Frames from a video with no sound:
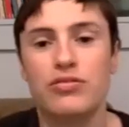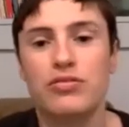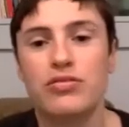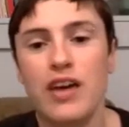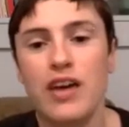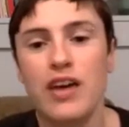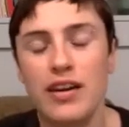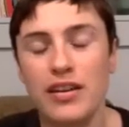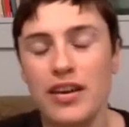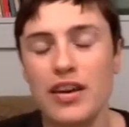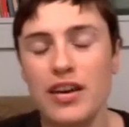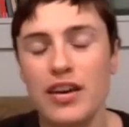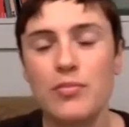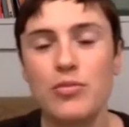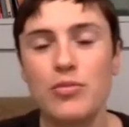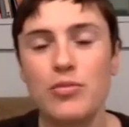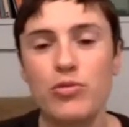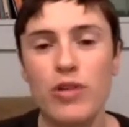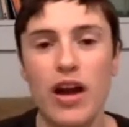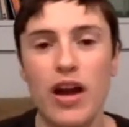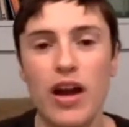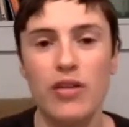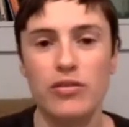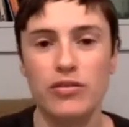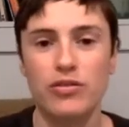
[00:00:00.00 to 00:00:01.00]
that came
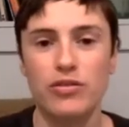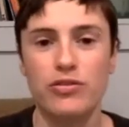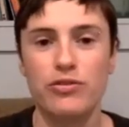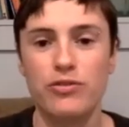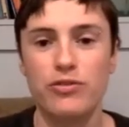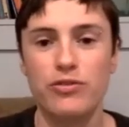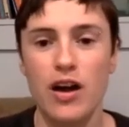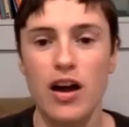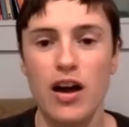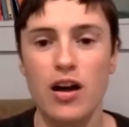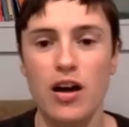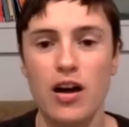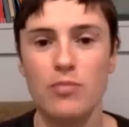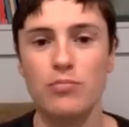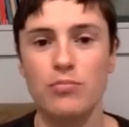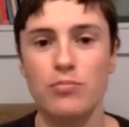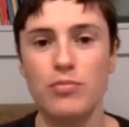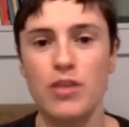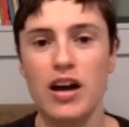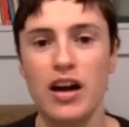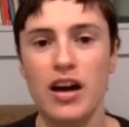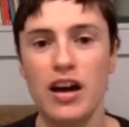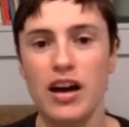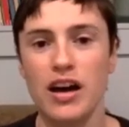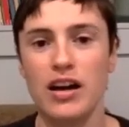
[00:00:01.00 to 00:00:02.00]
around from
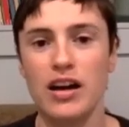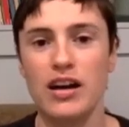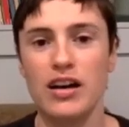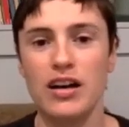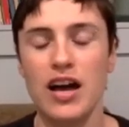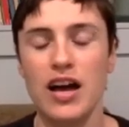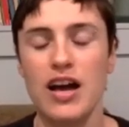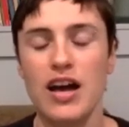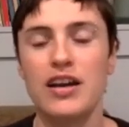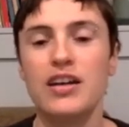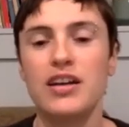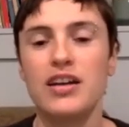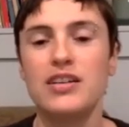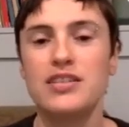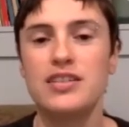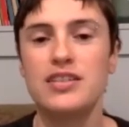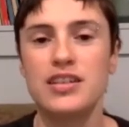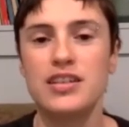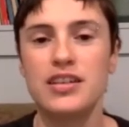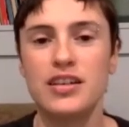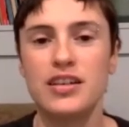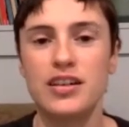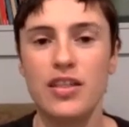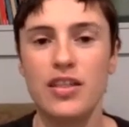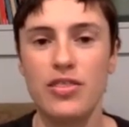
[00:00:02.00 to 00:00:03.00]
an
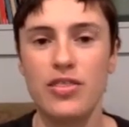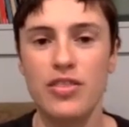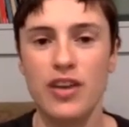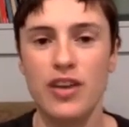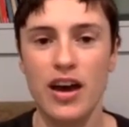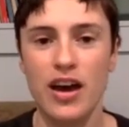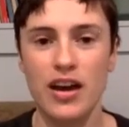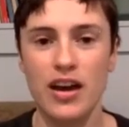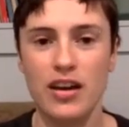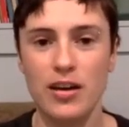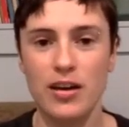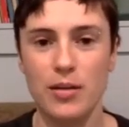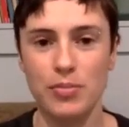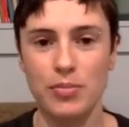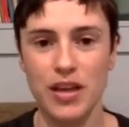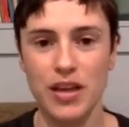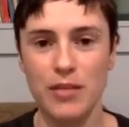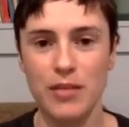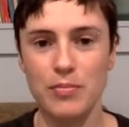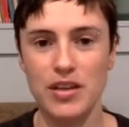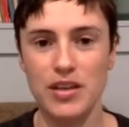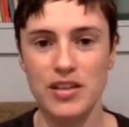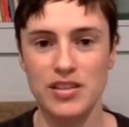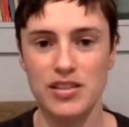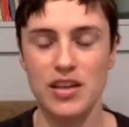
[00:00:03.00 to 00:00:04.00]
idea that a
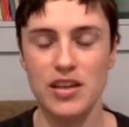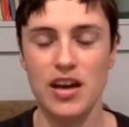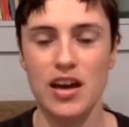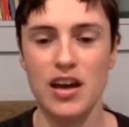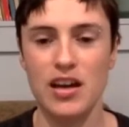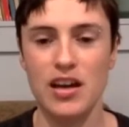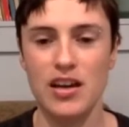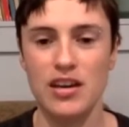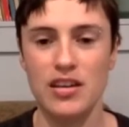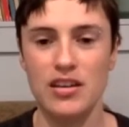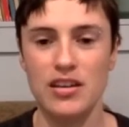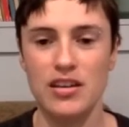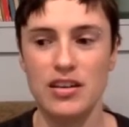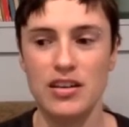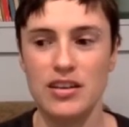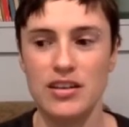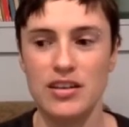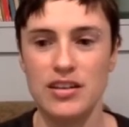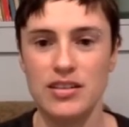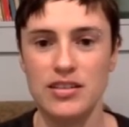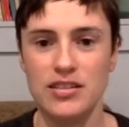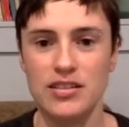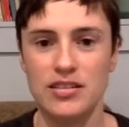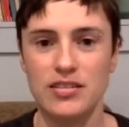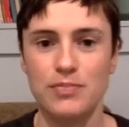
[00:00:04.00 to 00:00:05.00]
plant-based diet
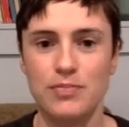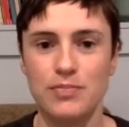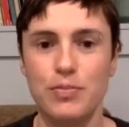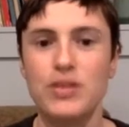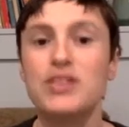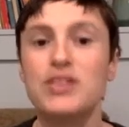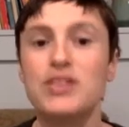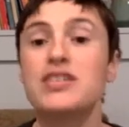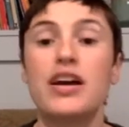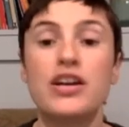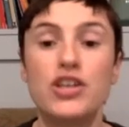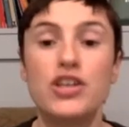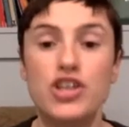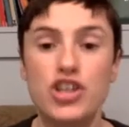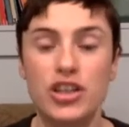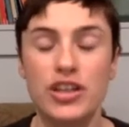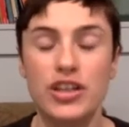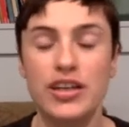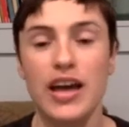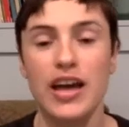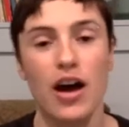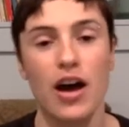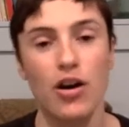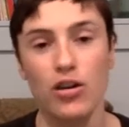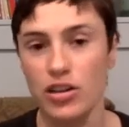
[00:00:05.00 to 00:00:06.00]
is
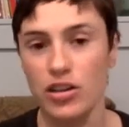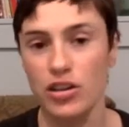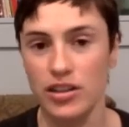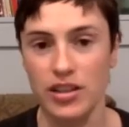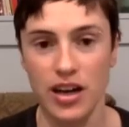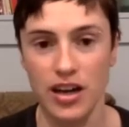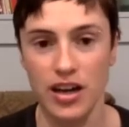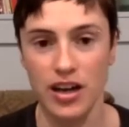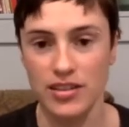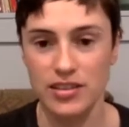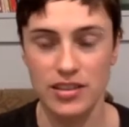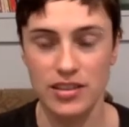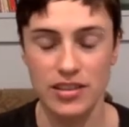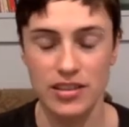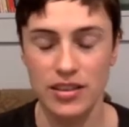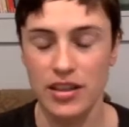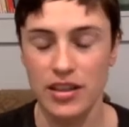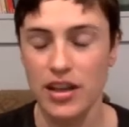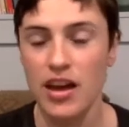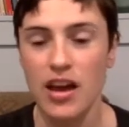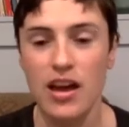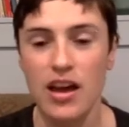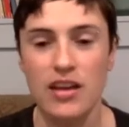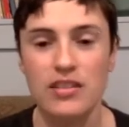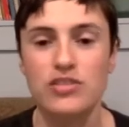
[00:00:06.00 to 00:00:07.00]
potentially alkalinizing.
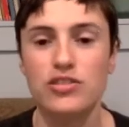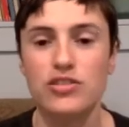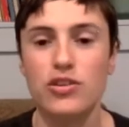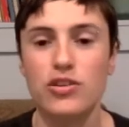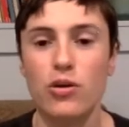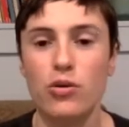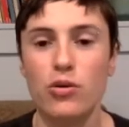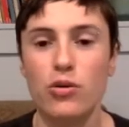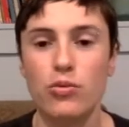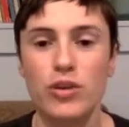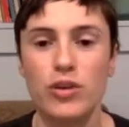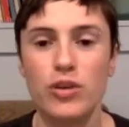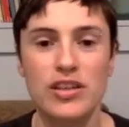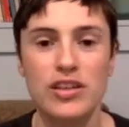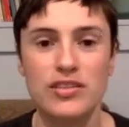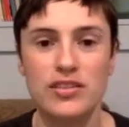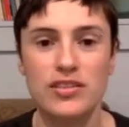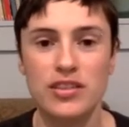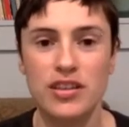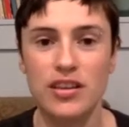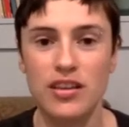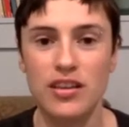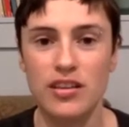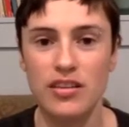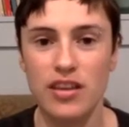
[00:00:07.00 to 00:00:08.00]
So we
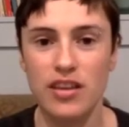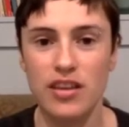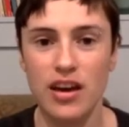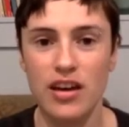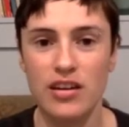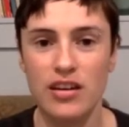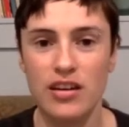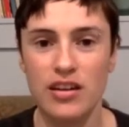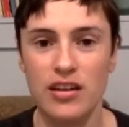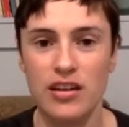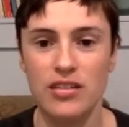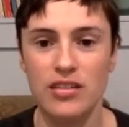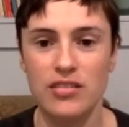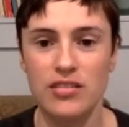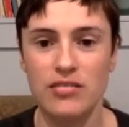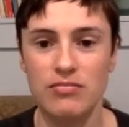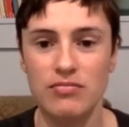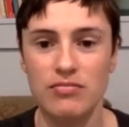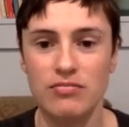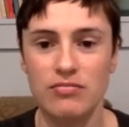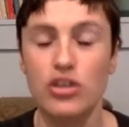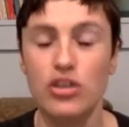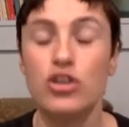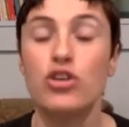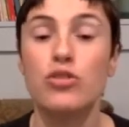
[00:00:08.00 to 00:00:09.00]
see that
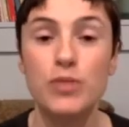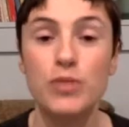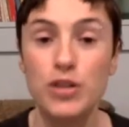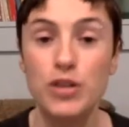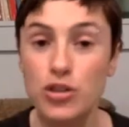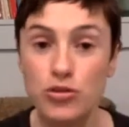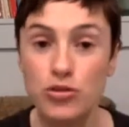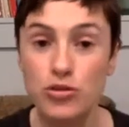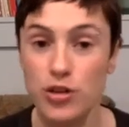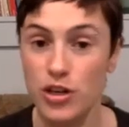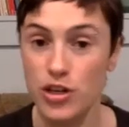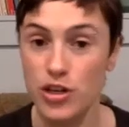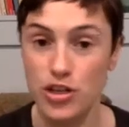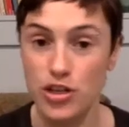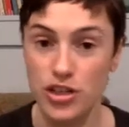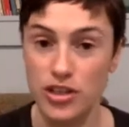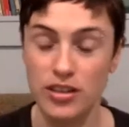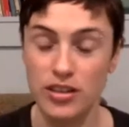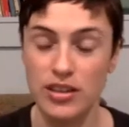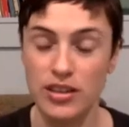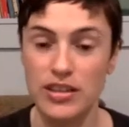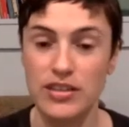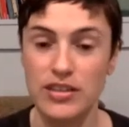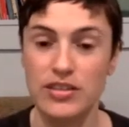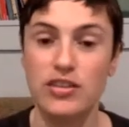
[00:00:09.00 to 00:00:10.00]
in human nutrition, at
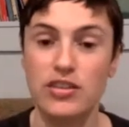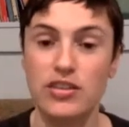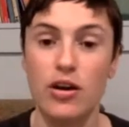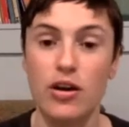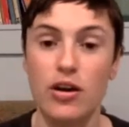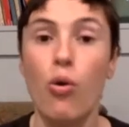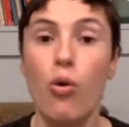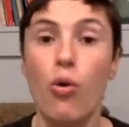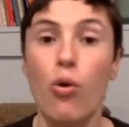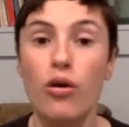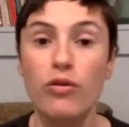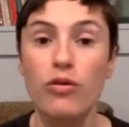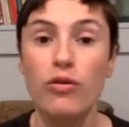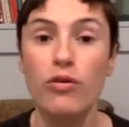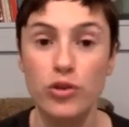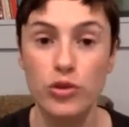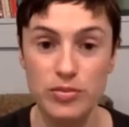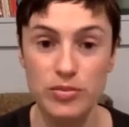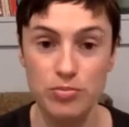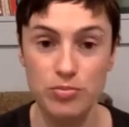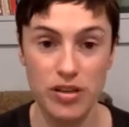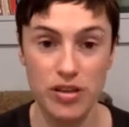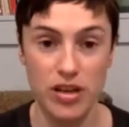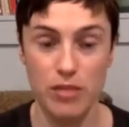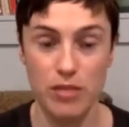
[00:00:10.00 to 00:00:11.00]
least, a whole foods
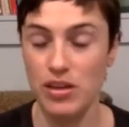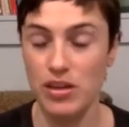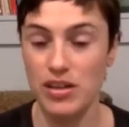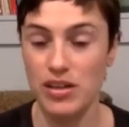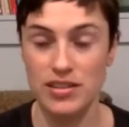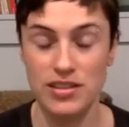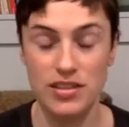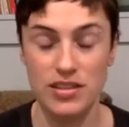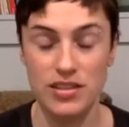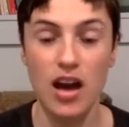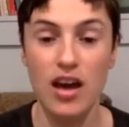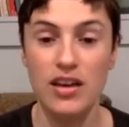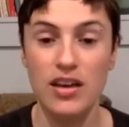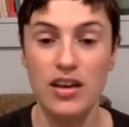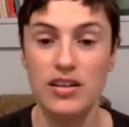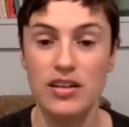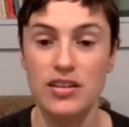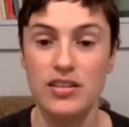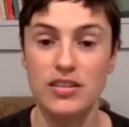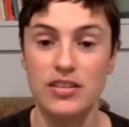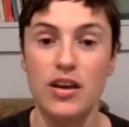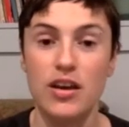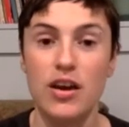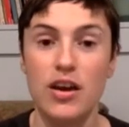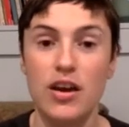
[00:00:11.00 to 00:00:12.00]
plant-based diet is